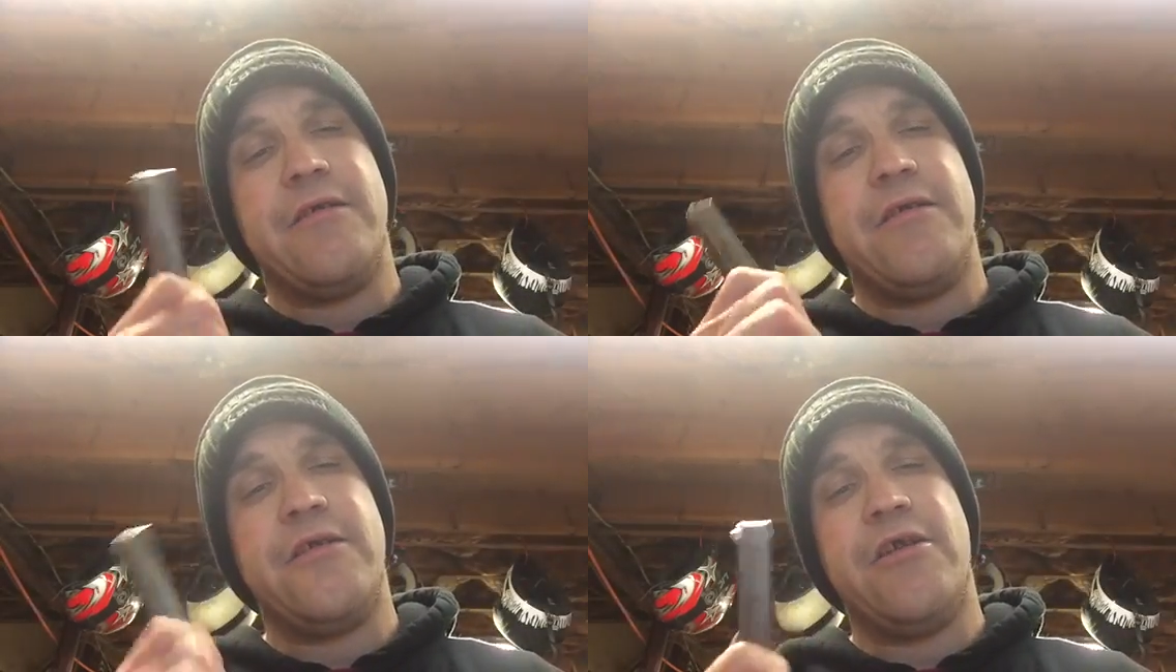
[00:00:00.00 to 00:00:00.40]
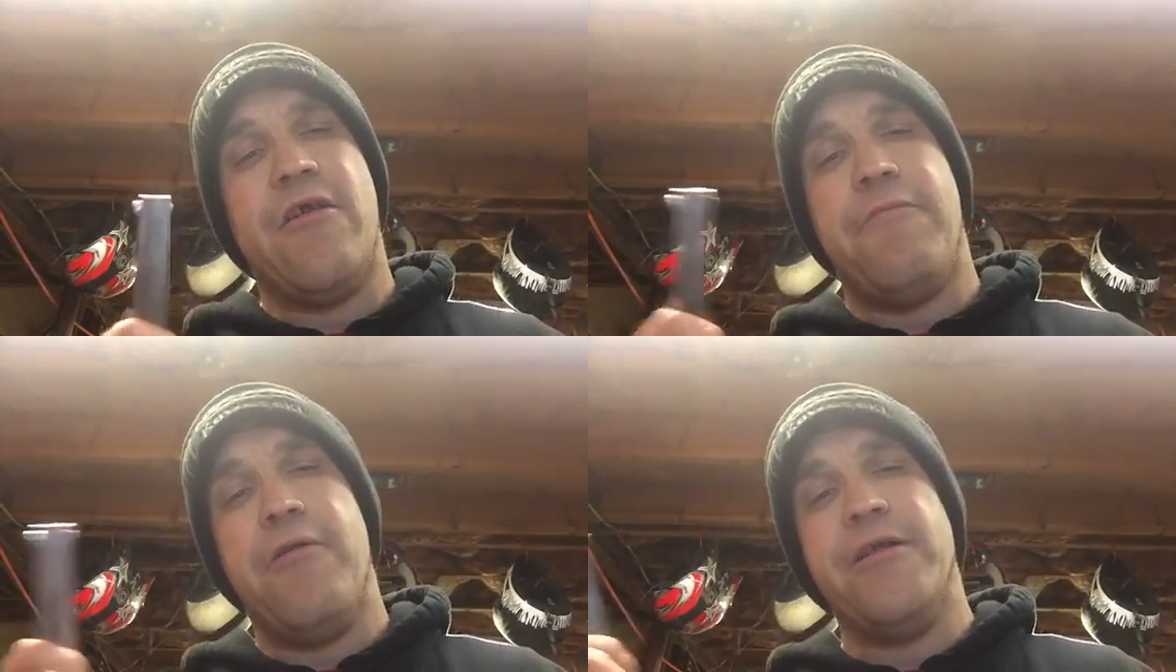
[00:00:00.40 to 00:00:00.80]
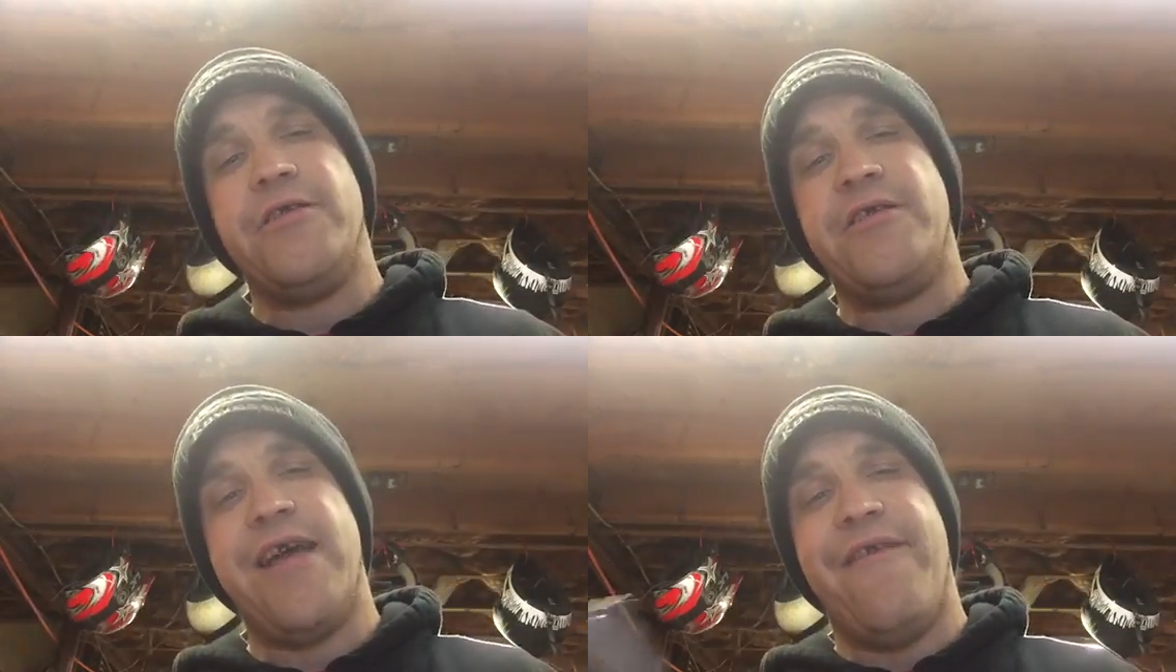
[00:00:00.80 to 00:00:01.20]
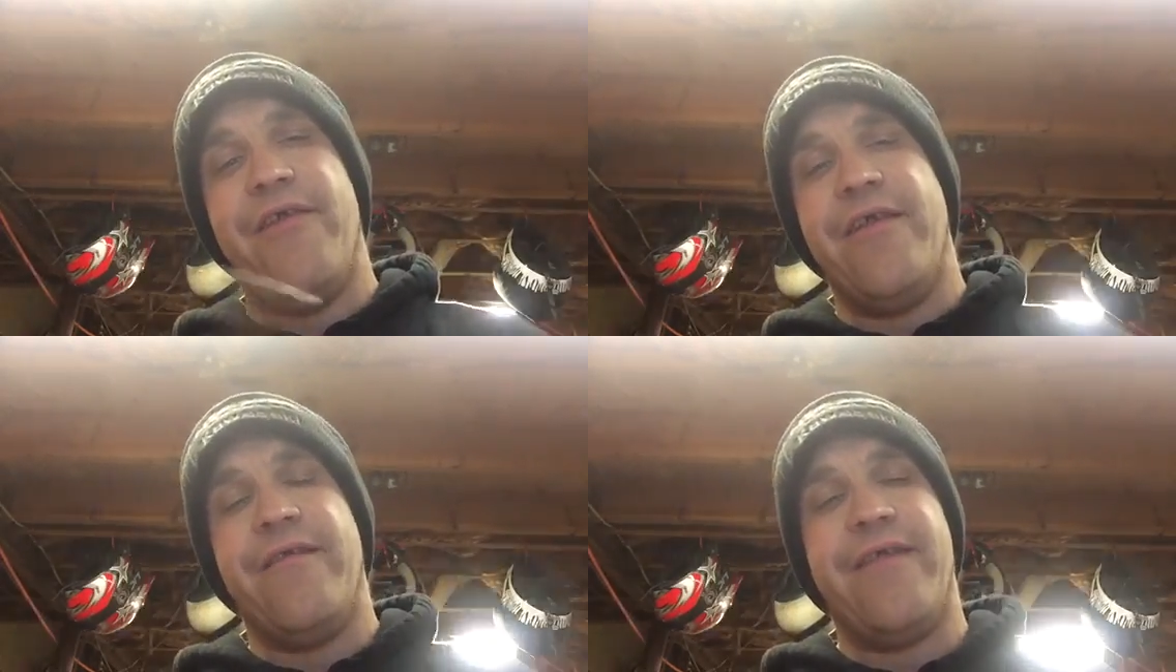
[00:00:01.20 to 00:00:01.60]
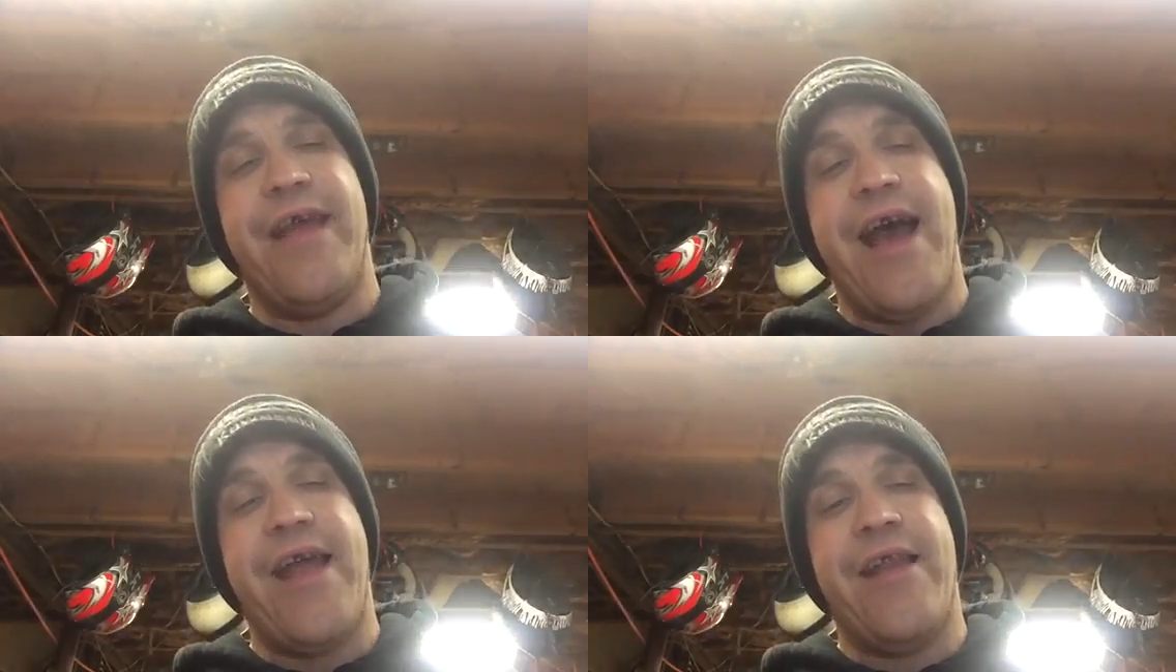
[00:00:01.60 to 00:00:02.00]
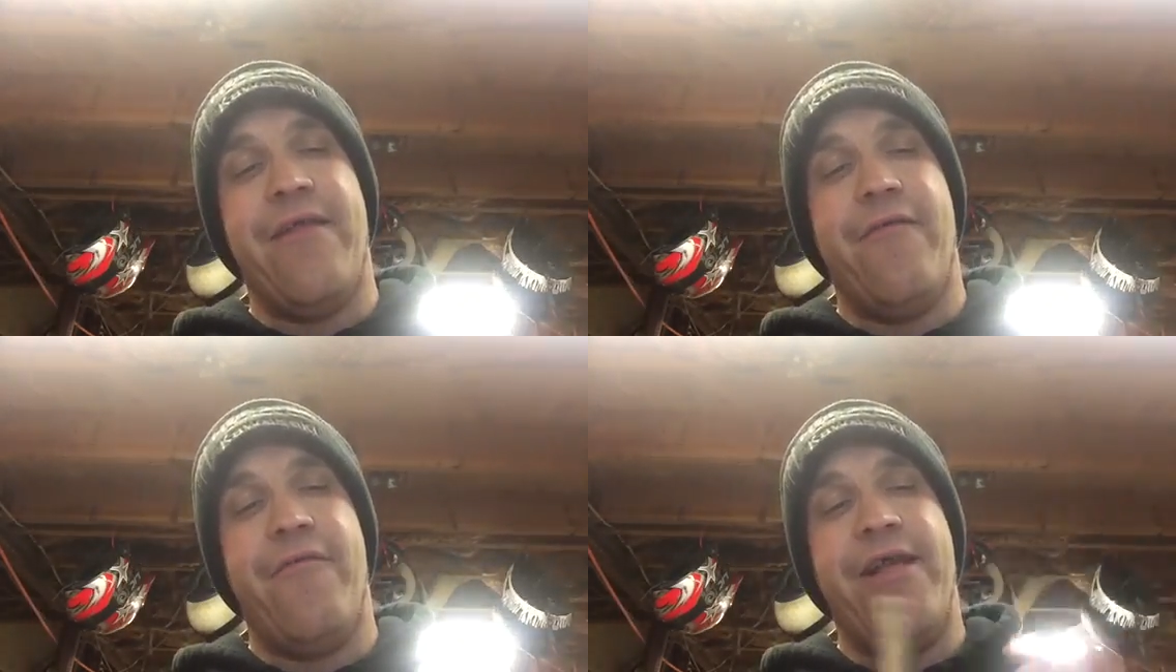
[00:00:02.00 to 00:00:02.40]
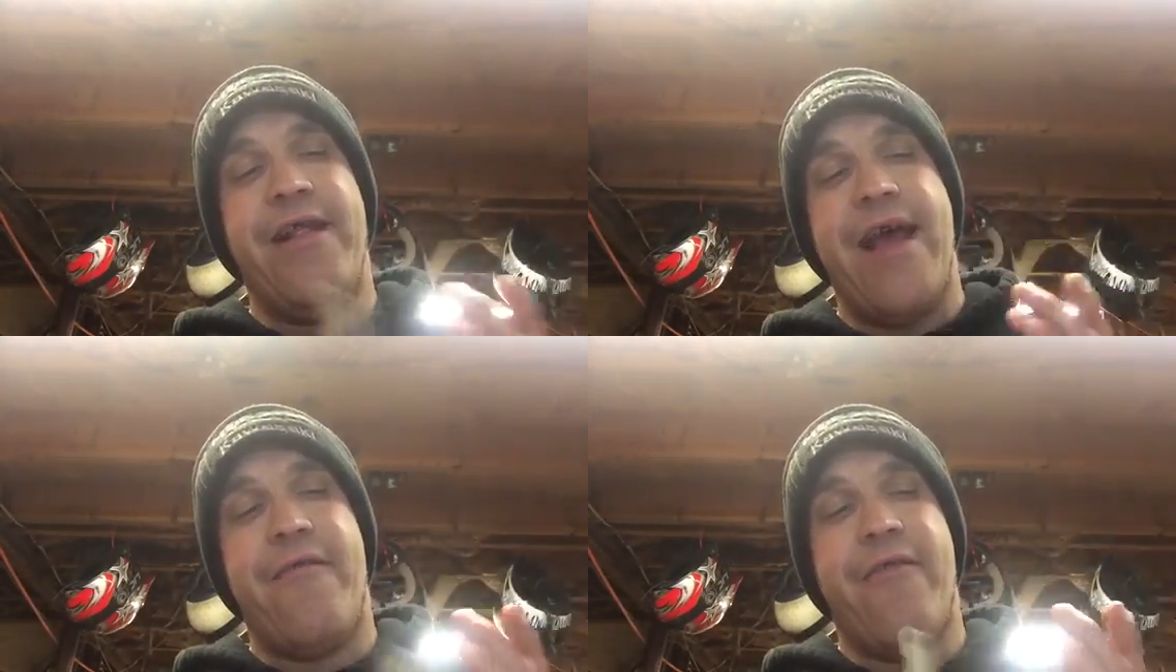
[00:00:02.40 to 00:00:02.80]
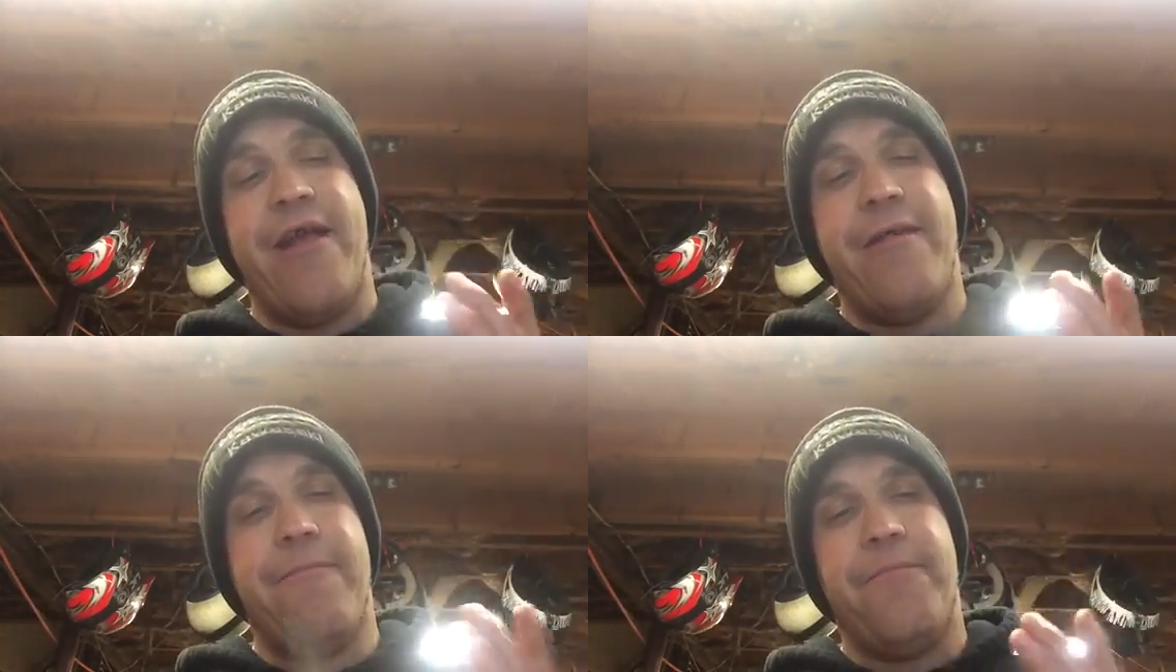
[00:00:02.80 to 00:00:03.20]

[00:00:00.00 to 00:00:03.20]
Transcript: to 0.7. You see, I didn't read that right.